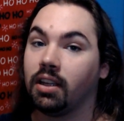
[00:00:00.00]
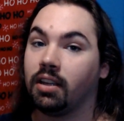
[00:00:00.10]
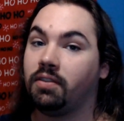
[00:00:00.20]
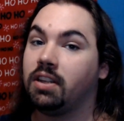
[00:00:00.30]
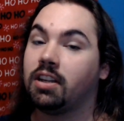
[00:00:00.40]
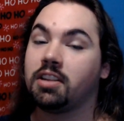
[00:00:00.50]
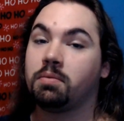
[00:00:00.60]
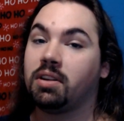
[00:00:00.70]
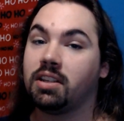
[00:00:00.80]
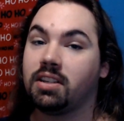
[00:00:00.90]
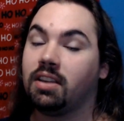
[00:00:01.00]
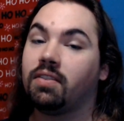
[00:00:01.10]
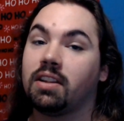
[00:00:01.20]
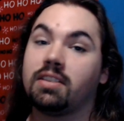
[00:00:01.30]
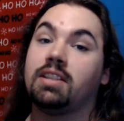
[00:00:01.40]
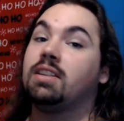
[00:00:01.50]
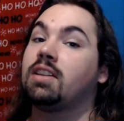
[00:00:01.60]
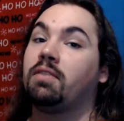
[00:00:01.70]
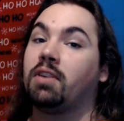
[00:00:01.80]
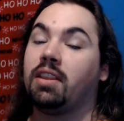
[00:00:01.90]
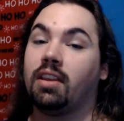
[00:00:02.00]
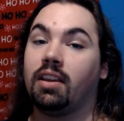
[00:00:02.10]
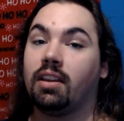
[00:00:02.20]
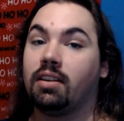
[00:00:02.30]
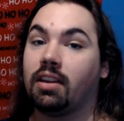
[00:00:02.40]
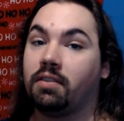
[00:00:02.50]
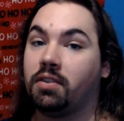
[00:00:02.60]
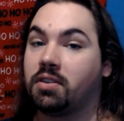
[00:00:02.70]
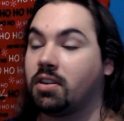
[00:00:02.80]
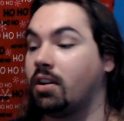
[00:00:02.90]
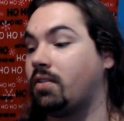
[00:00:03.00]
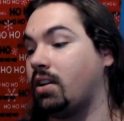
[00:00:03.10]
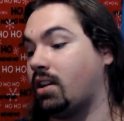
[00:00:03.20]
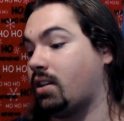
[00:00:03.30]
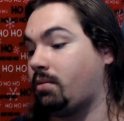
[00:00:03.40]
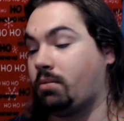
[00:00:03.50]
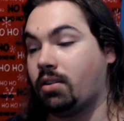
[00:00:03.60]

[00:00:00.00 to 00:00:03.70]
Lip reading: if he does want to seize everything and have you starve to death,